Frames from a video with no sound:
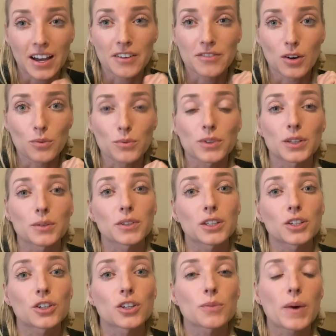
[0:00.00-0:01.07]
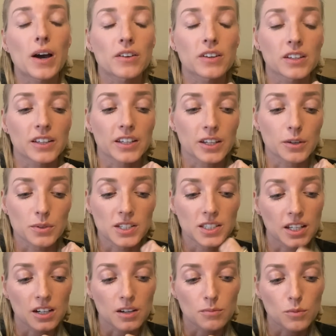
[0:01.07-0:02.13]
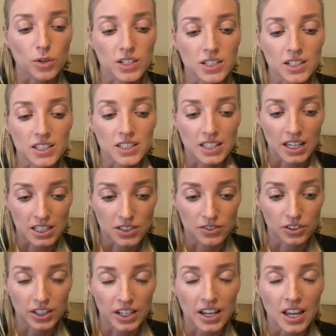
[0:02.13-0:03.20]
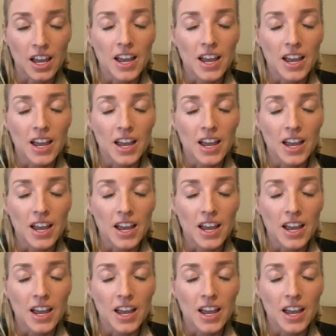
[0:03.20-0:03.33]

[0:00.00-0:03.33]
I felt really, really good about it, like it was set up more successfully.